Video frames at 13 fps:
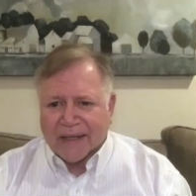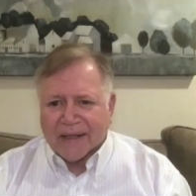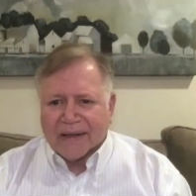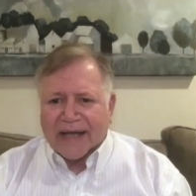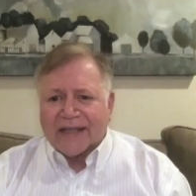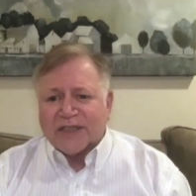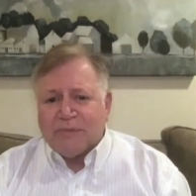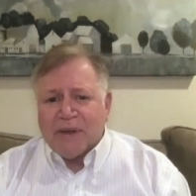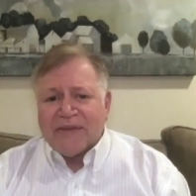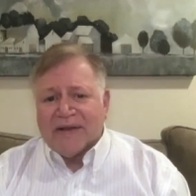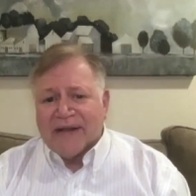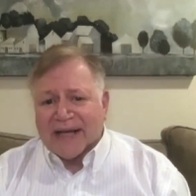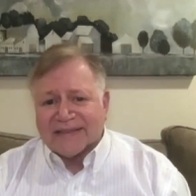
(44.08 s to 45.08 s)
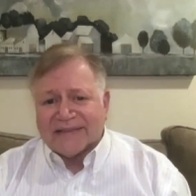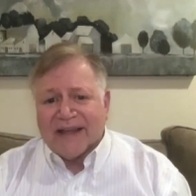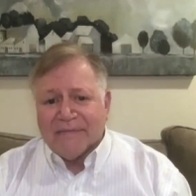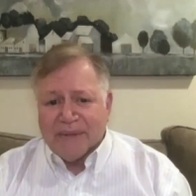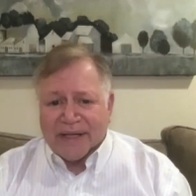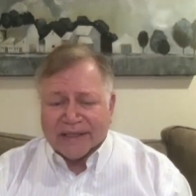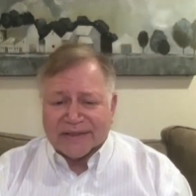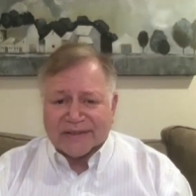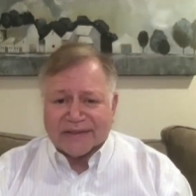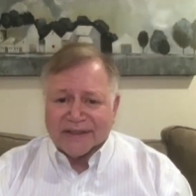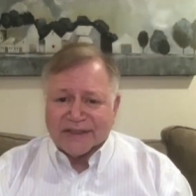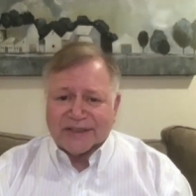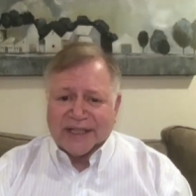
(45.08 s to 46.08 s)
I could spend the next 10 minutes
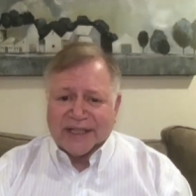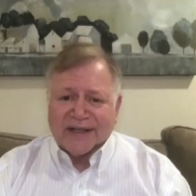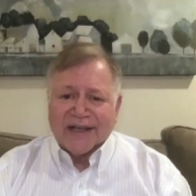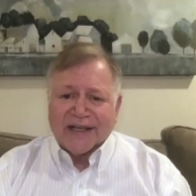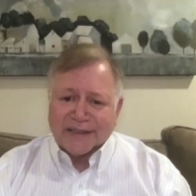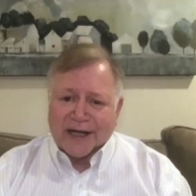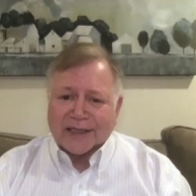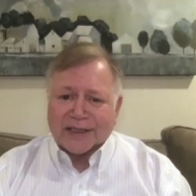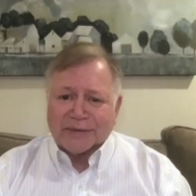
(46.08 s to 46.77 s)
listing Dr.